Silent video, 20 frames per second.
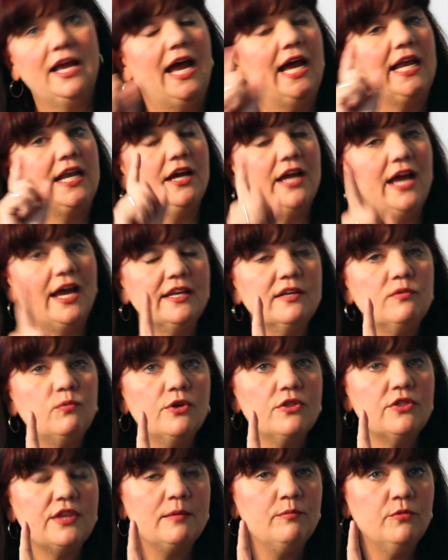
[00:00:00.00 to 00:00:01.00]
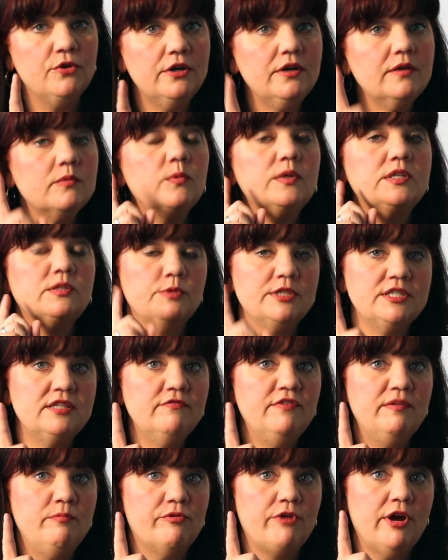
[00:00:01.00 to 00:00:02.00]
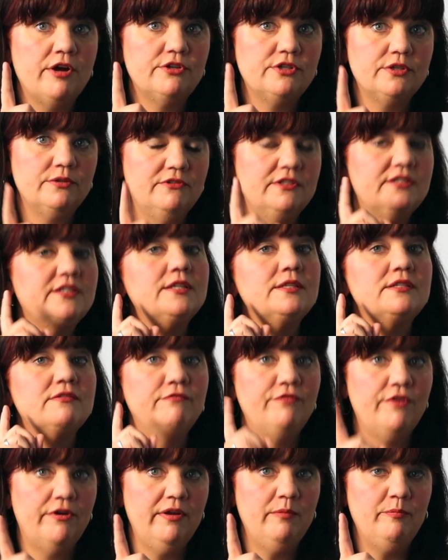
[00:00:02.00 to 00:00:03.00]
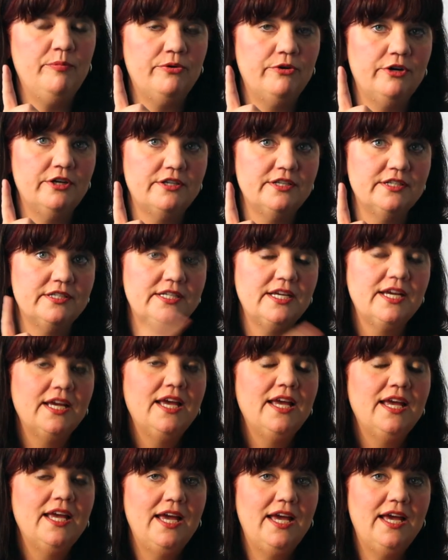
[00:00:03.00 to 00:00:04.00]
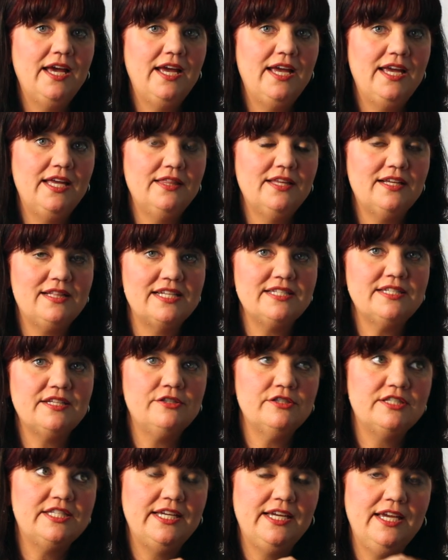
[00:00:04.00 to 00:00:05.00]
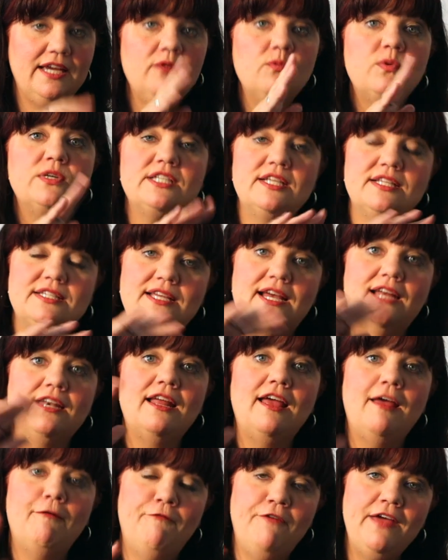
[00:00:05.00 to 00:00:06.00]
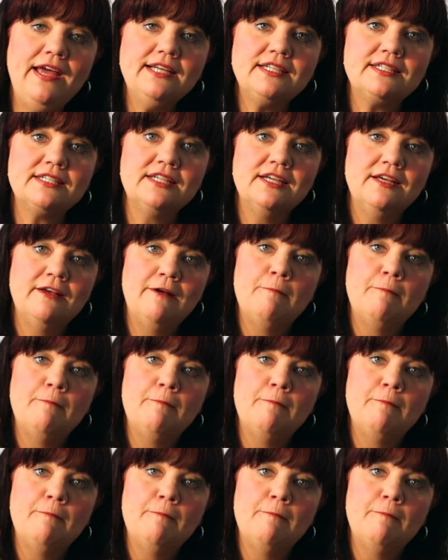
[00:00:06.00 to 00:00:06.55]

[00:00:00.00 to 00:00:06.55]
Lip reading: And I added one thing more, which was the vibrato, which is very important in the classical singing, which is an effect